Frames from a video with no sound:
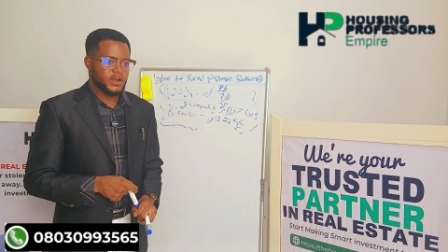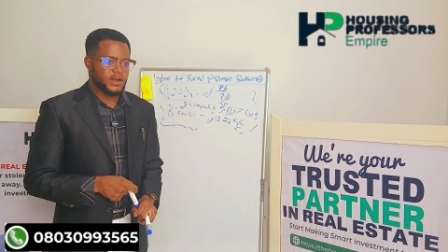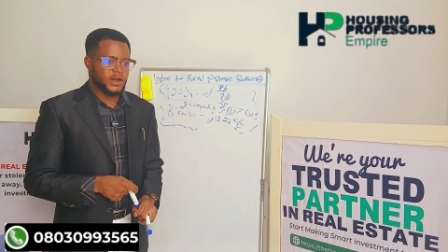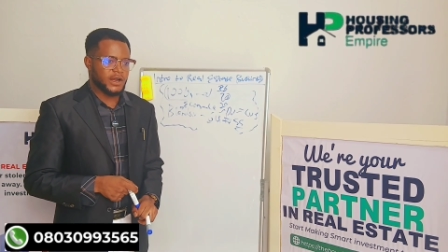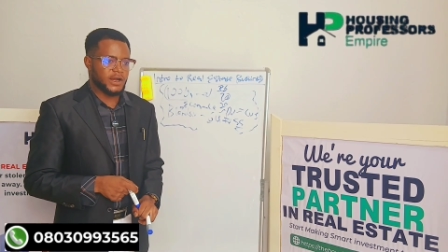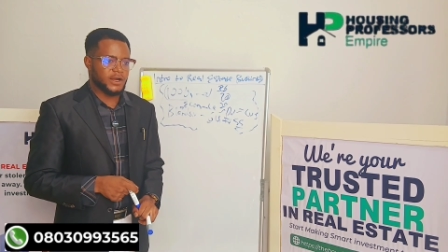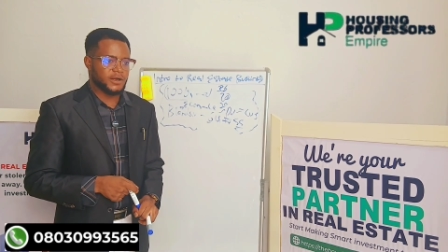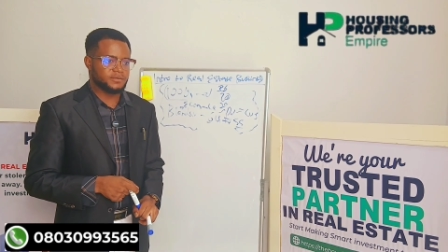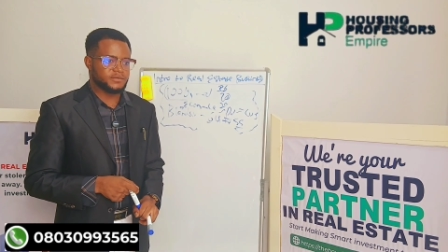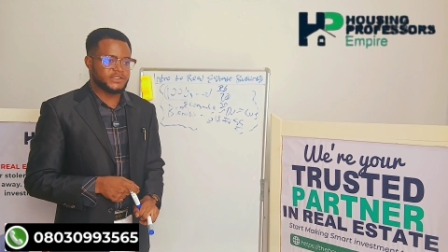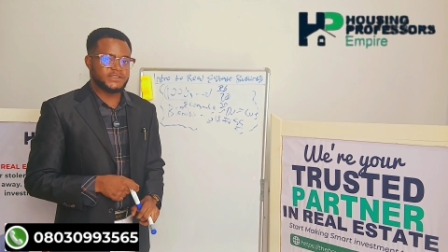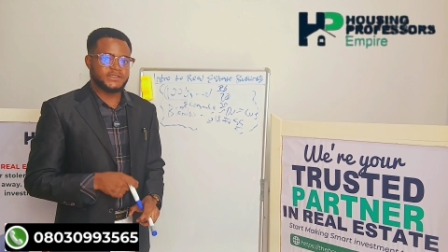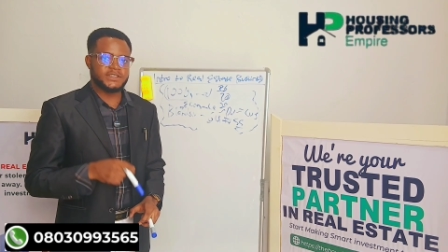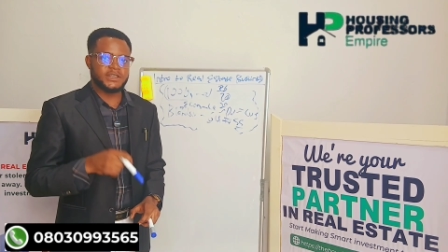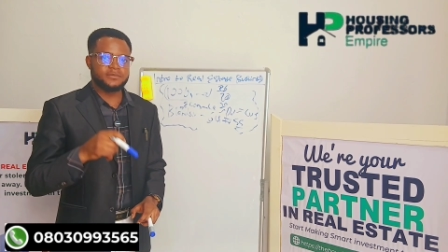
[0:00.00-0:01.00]

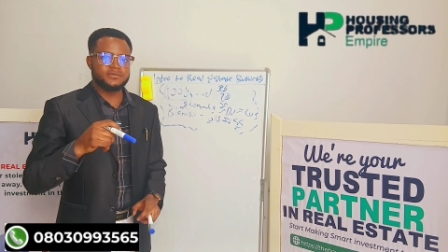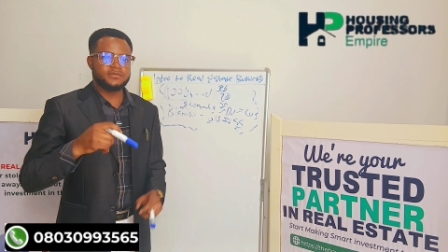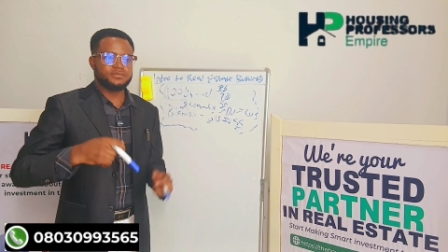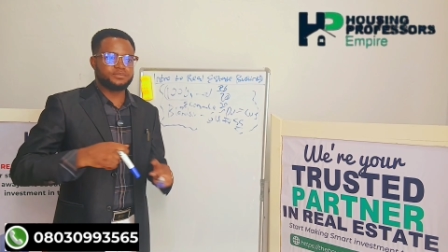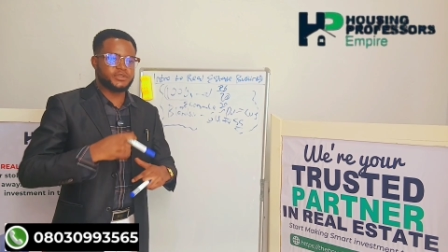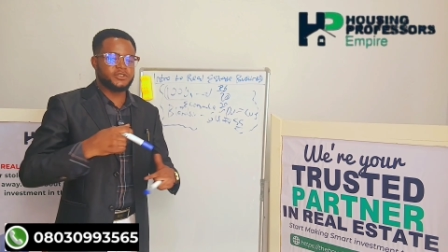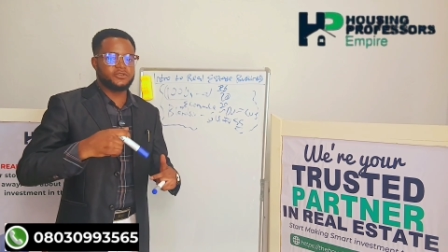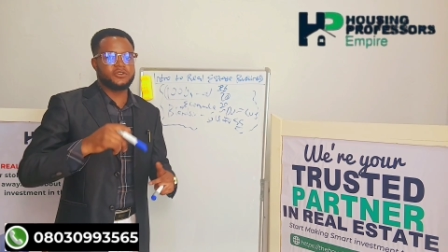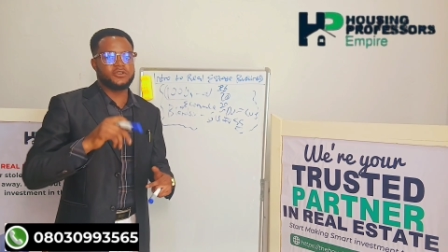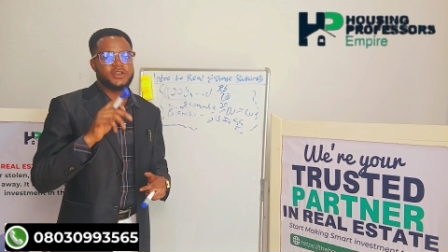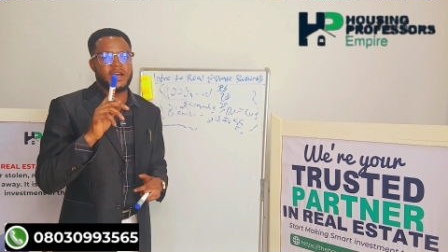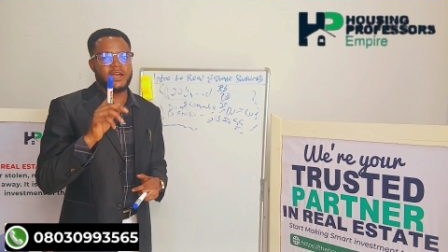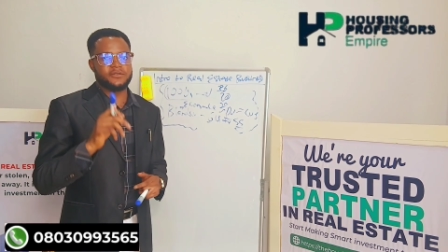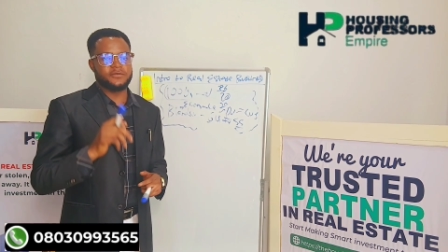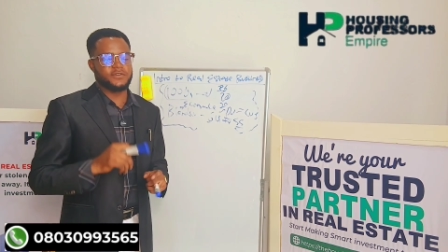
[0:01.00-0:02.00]
the same
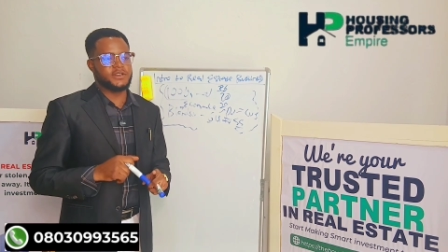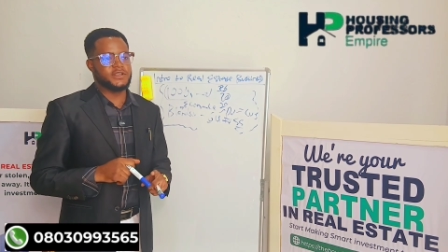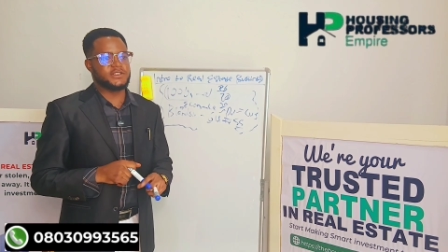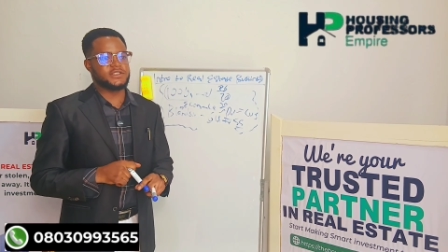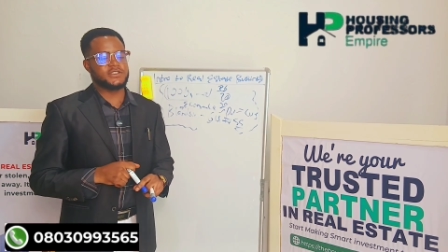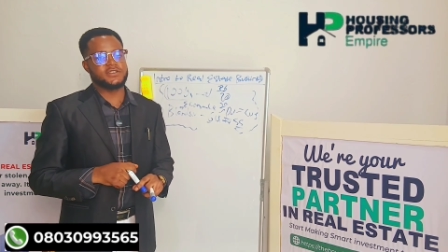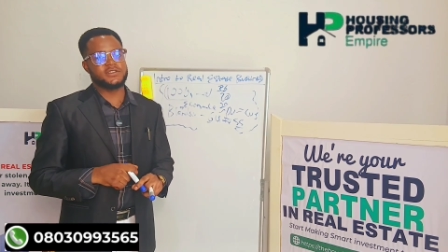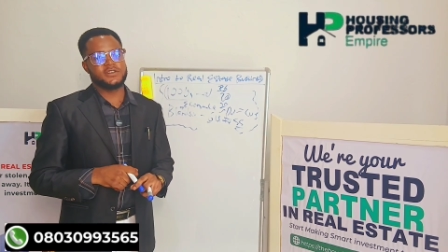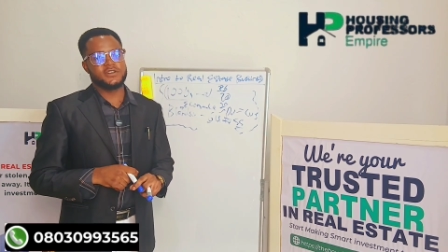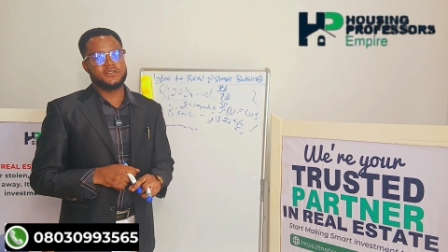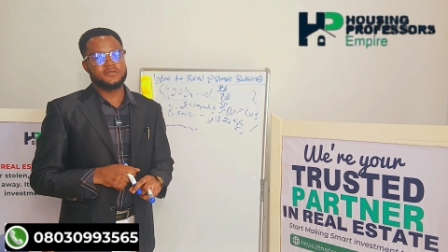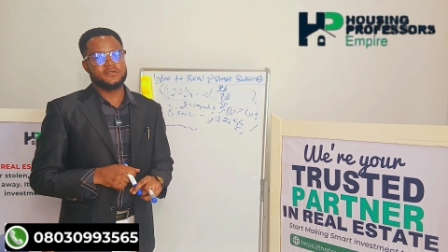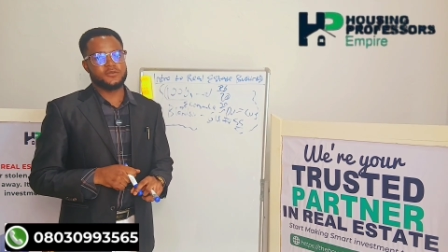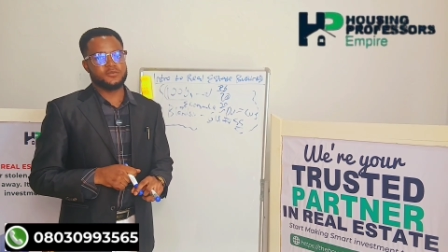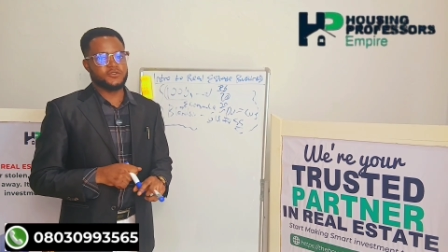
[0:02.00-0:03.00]
period I finished
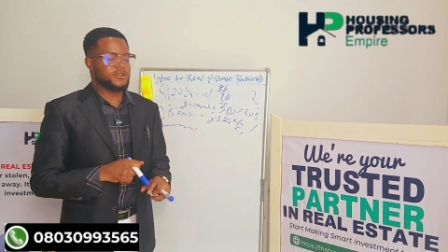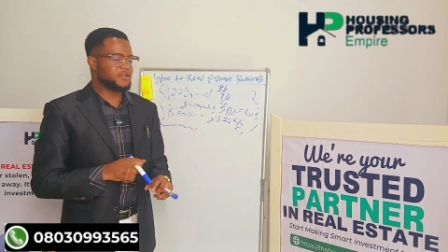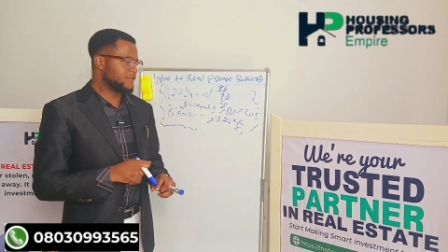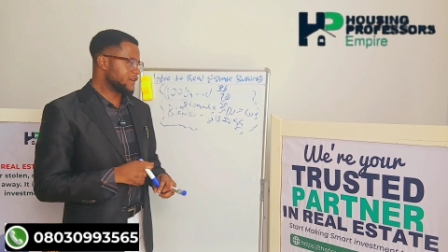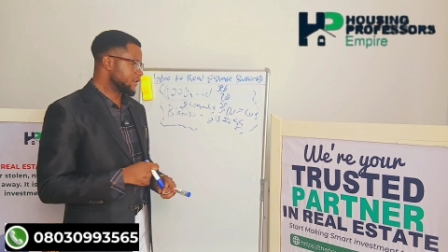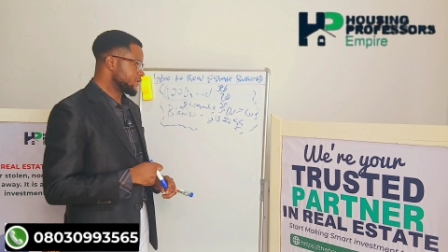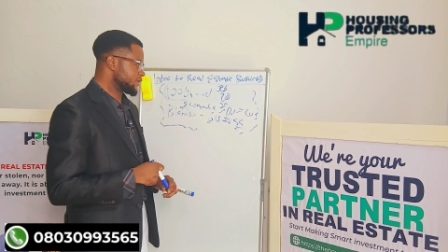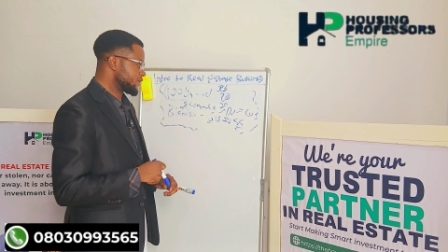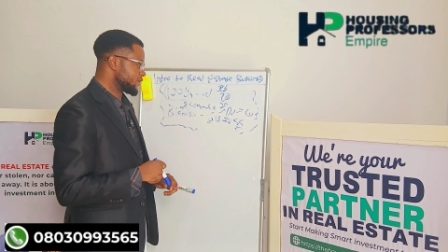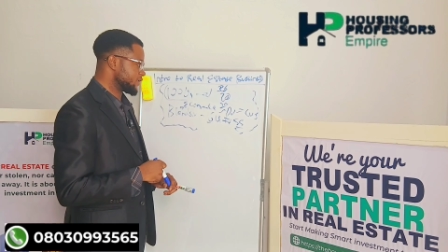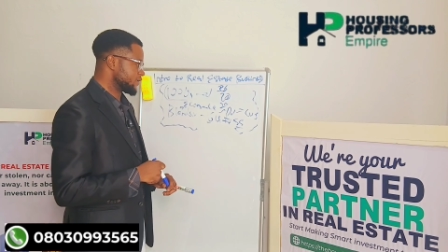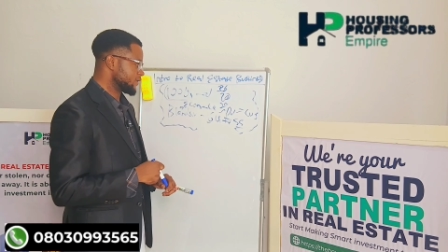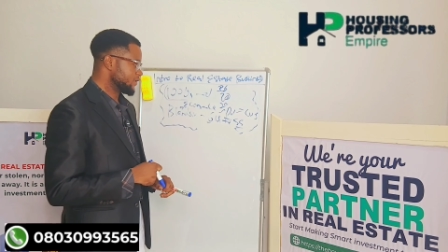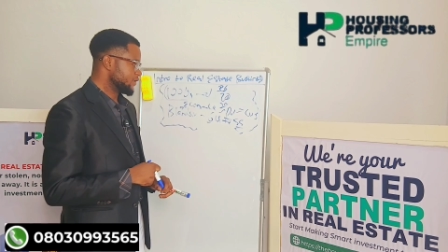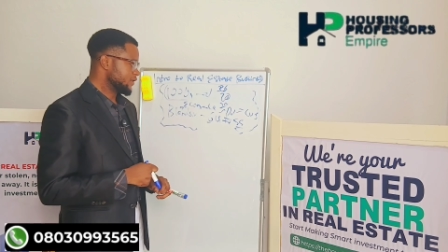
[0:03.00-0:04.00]
from university.